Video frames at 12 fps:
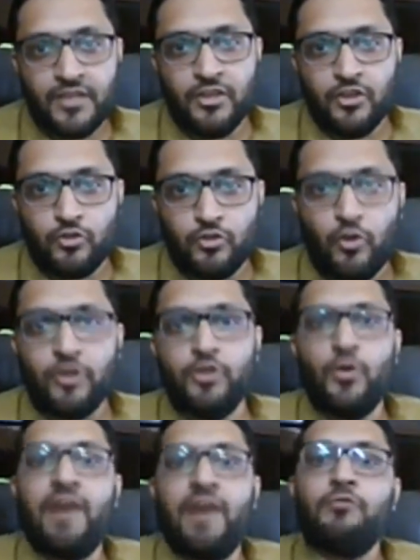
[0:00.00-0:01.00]
So
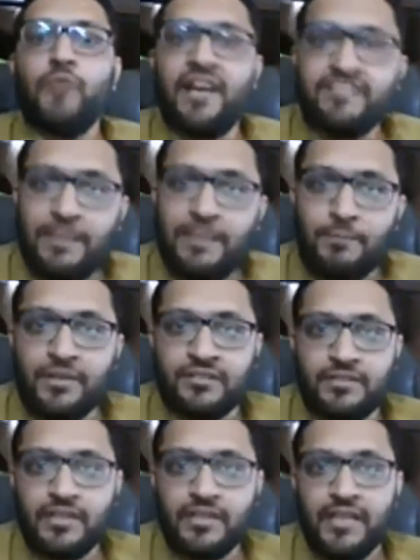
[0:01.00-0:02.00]
you have to accept
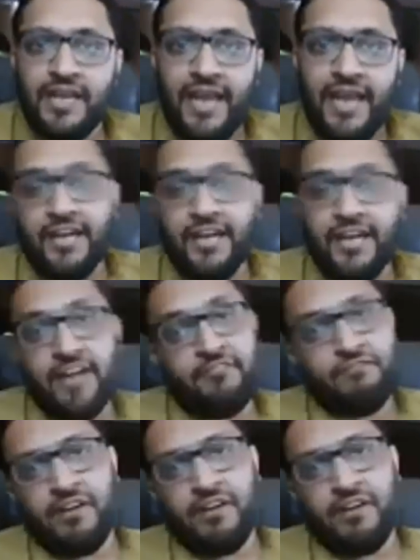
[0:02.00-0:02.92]
risk. And, and,